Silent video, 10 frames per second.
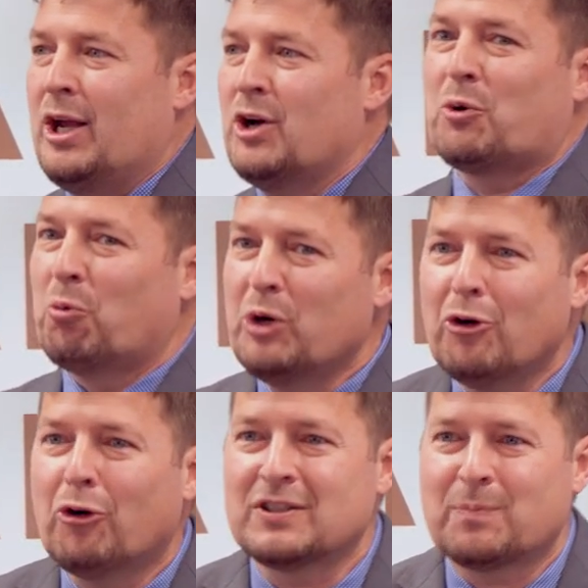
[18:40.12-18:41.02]
Here's a
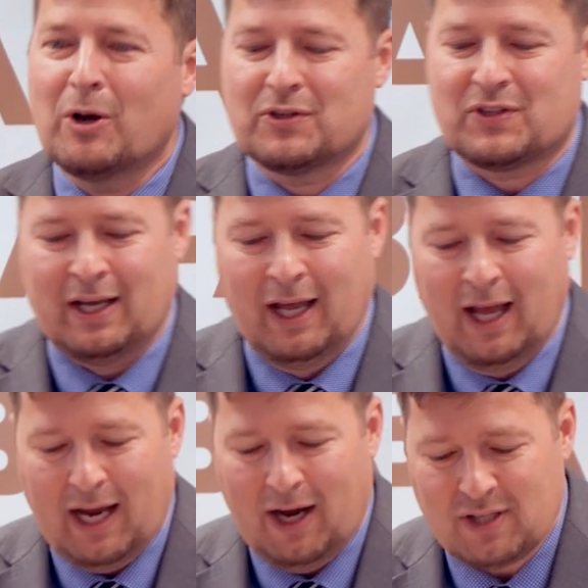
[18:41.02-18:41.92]
real conspiracy.
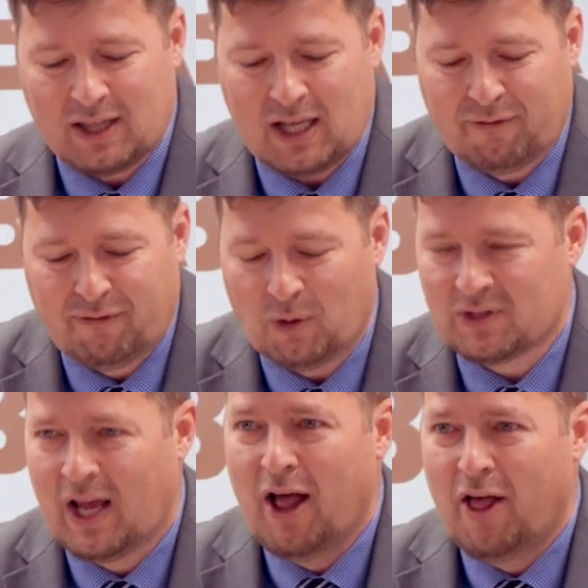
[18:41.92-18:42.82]
Here's the thing,
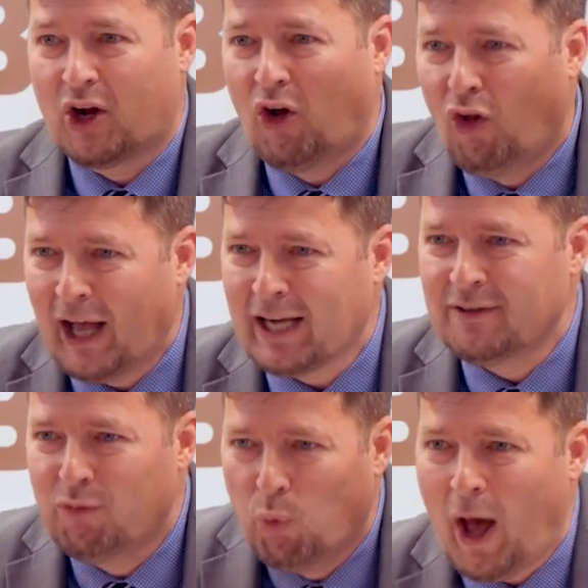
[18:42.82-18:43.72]
folks the
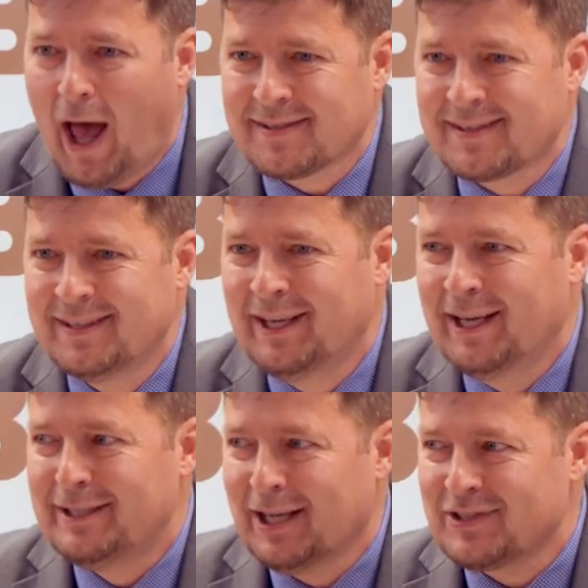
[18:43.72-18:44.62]
collective West
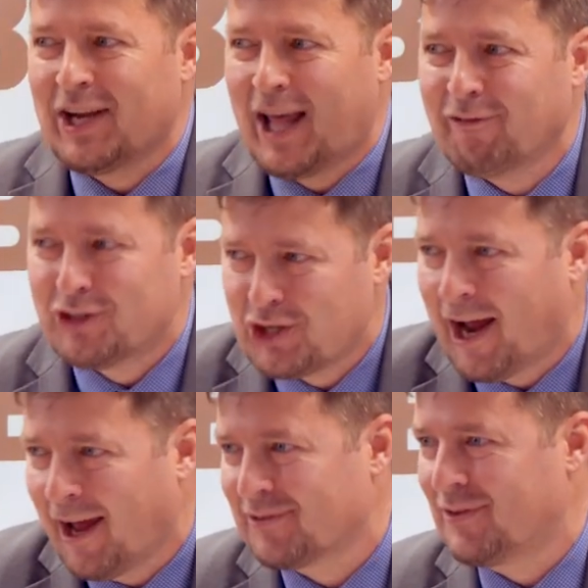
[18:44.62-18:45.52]
doesn't have a
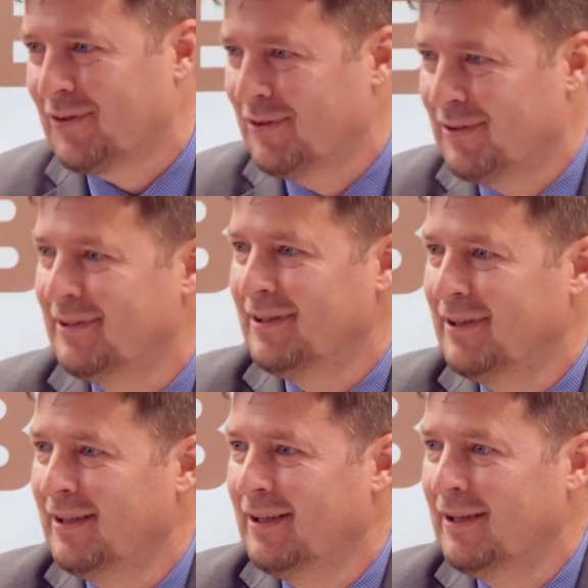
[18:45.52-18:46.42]
chance
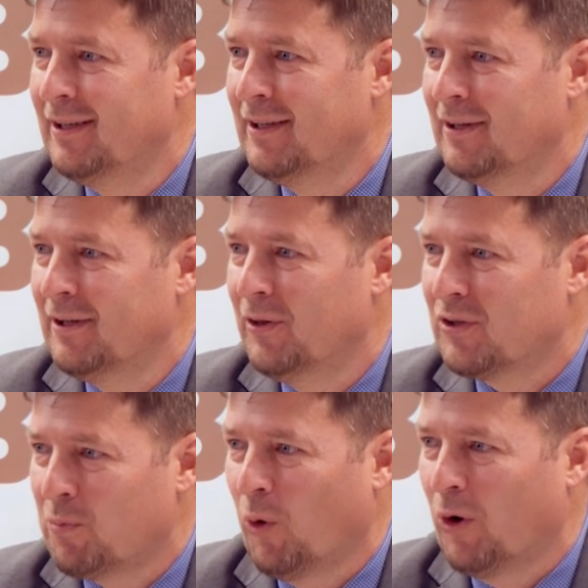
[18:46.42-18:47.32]

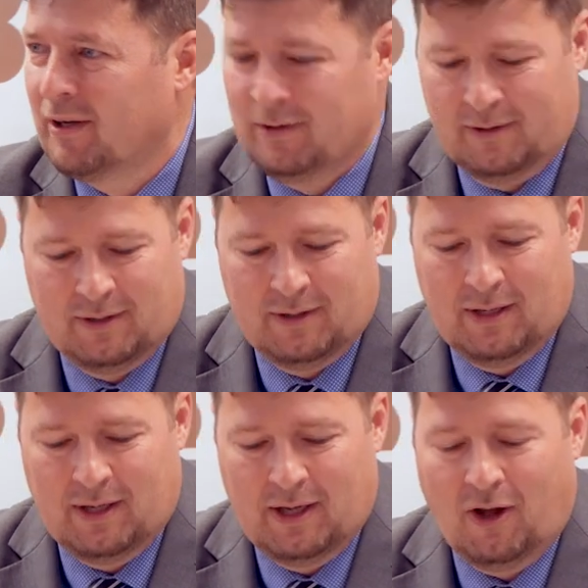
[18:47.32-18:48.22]
this morning.
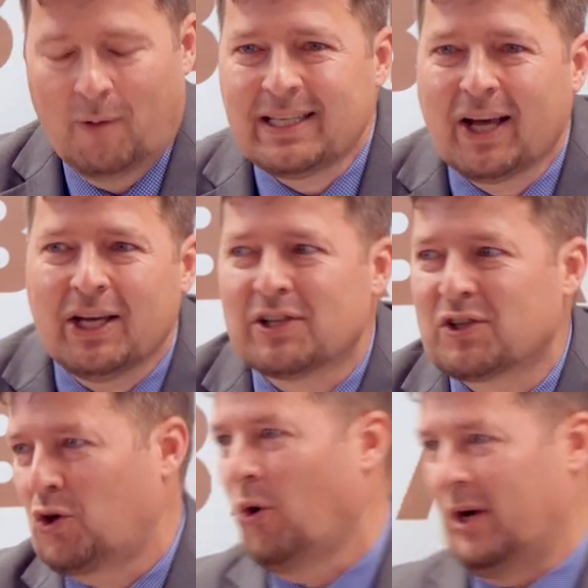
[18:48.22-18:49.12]
Let me tell you a
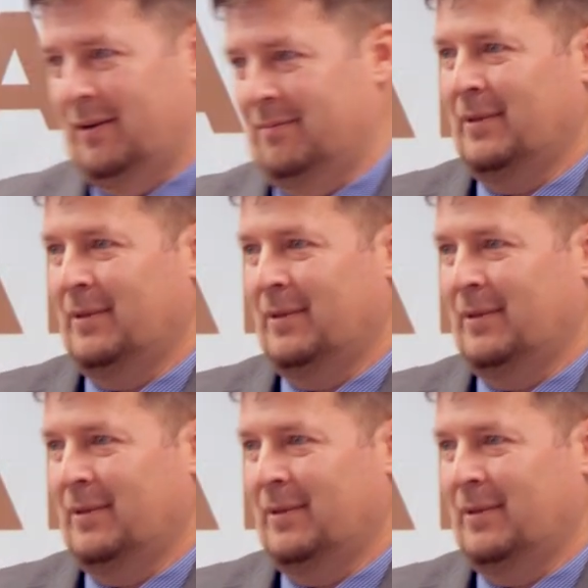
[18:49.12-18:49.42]
story.